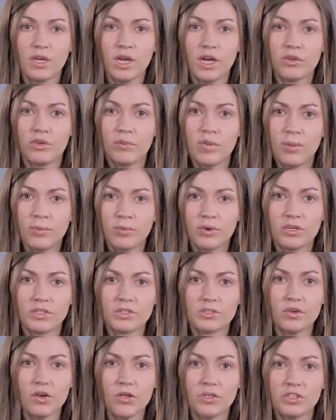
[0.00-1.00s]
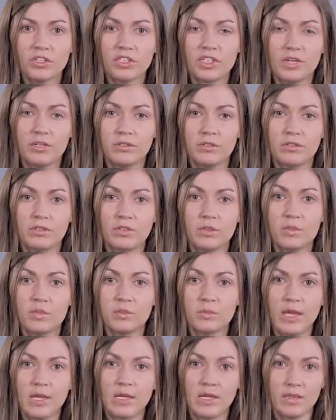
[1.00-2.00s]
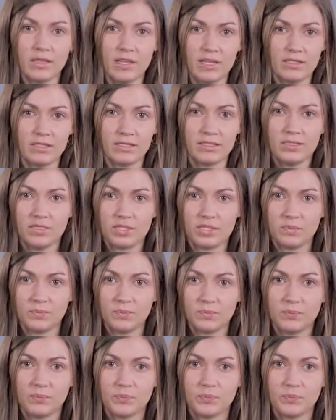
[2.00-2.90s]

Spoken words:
And remember, it's not the child who's making that decision.